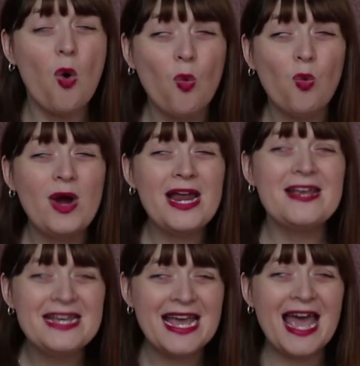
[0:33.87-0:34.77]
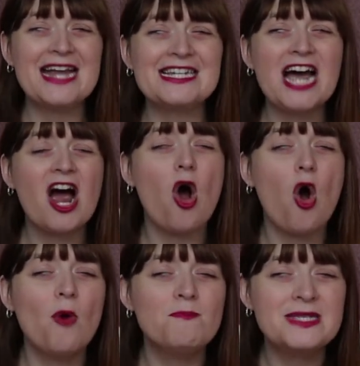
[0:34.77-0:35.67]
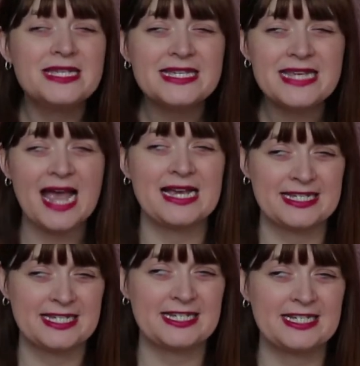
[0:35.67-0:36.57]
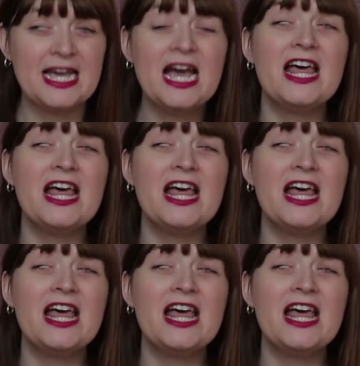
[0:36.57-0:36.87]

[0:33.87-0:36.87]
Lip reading: We get obsessed.